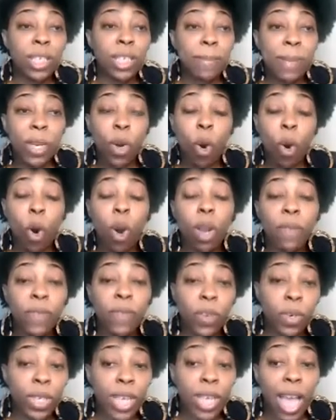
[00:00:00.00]
spend all of
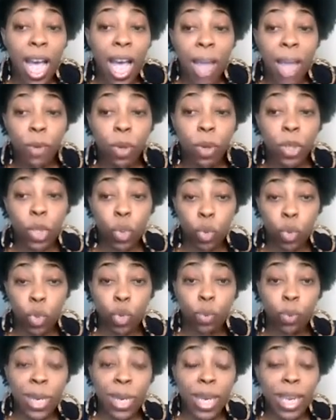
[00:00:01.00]
your time on
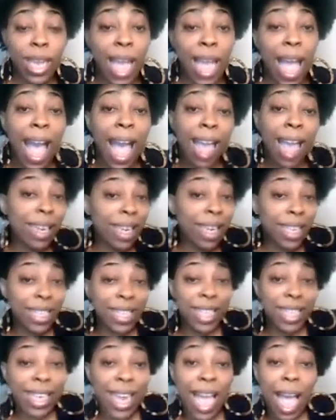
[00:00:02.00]
social media.
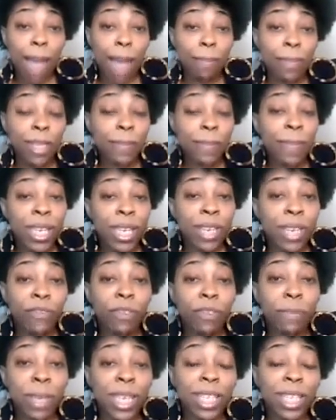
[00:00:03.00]
I'm speaking
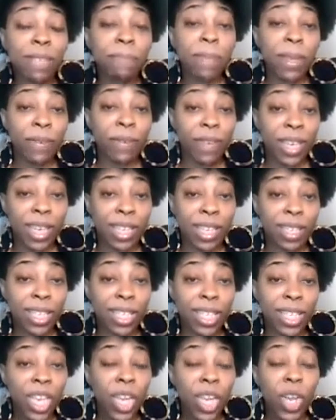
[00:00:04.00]
from
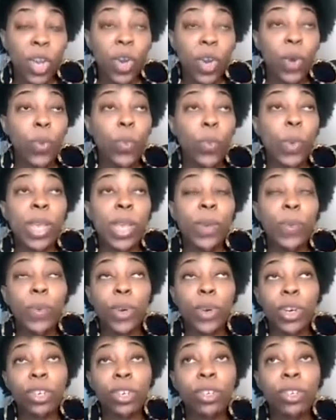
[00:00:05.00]
experience. We
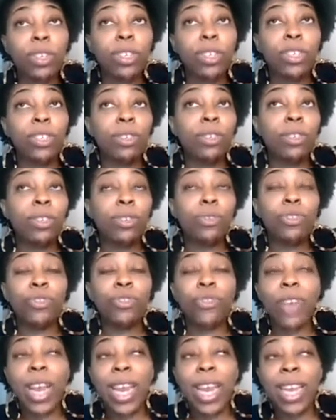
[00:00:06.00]
were,
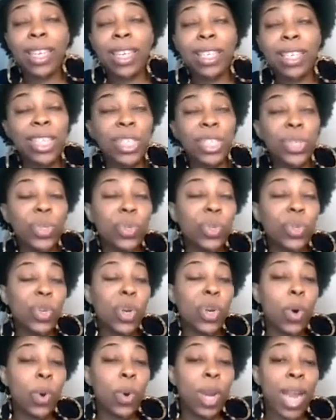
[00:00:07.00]
trained to
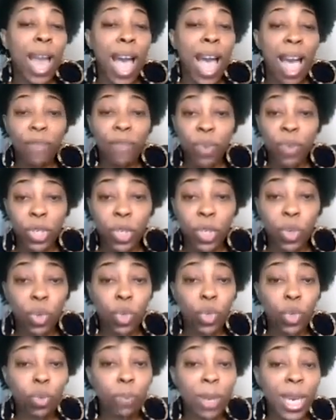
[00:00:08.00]
go live on
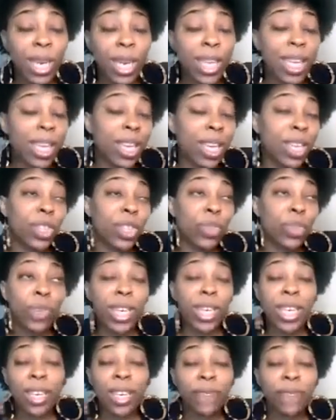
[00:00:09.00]
social media
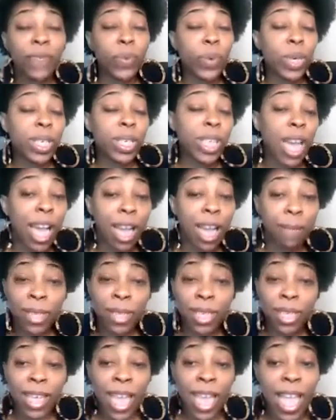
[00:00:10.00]
3 and 4 times
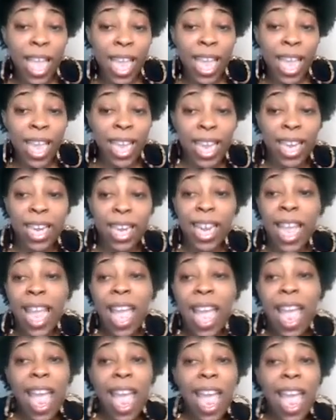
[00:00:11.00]
a day and
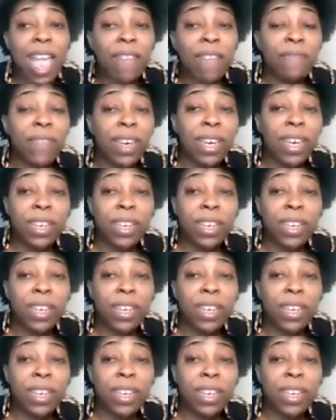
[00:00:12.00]
have,